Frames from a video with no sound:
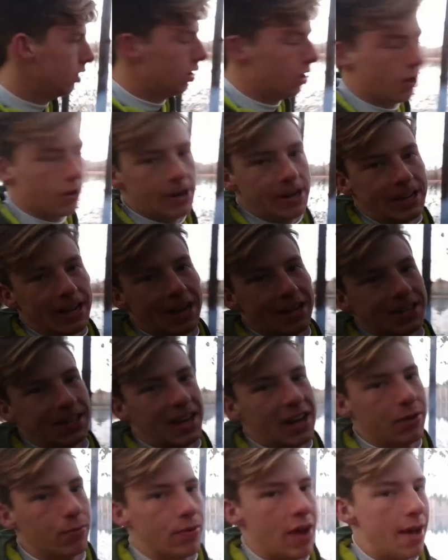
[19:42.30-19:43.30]
right, guys, I got to
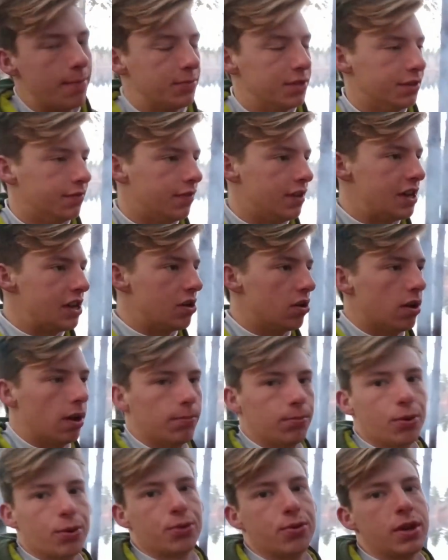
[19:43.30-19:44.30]
wrap this video up
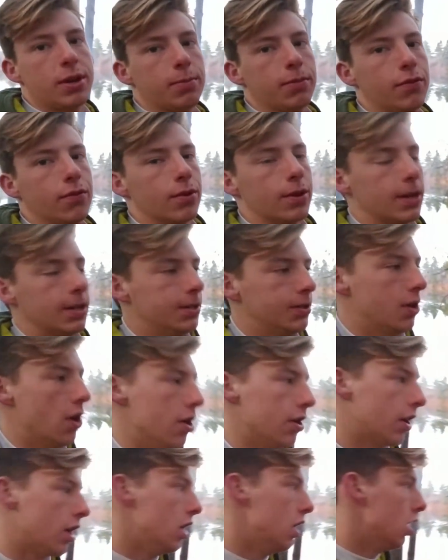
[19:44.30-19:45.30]
real quick before it gets dark.
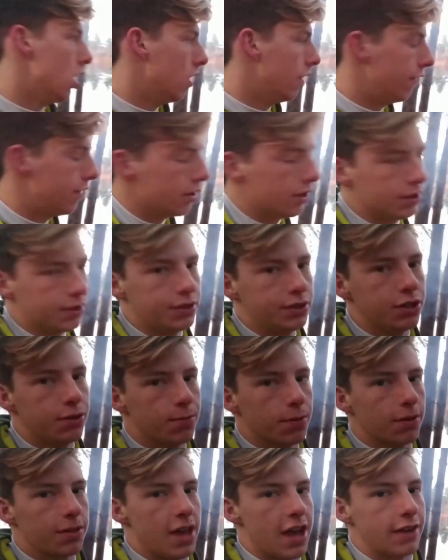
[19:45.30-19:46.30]
Feeling super
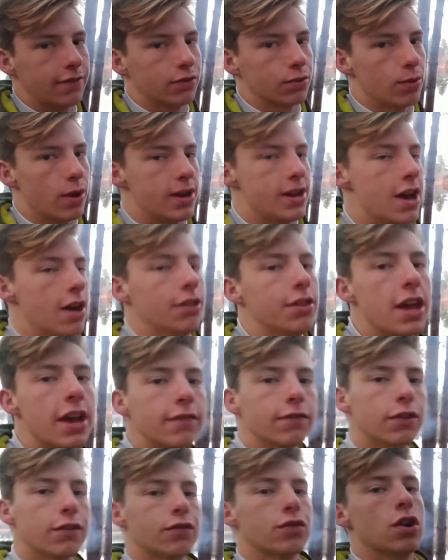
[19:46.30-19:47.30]
thankful right now. Thankful
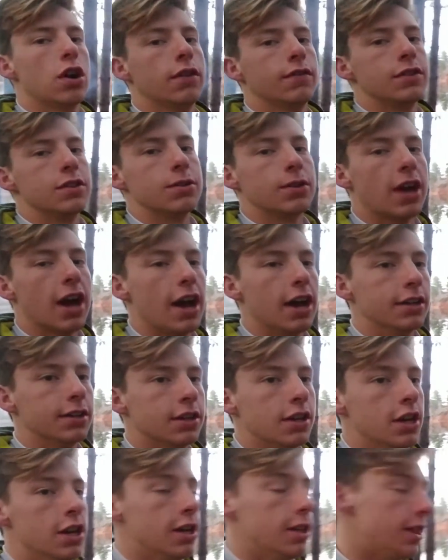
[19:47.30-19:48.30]
for all of you guys.
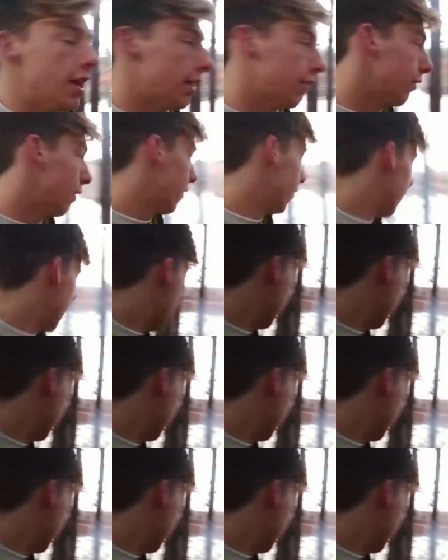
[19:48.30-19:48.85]
Thankful for that